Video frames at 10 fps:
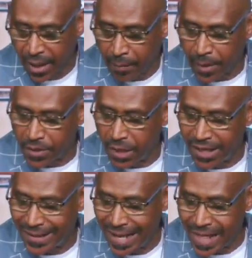Because they
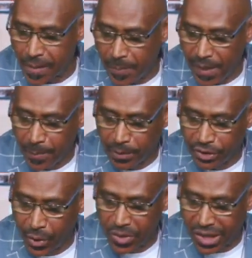say that people
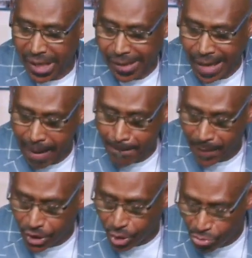don't care how
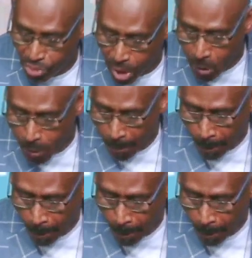much you know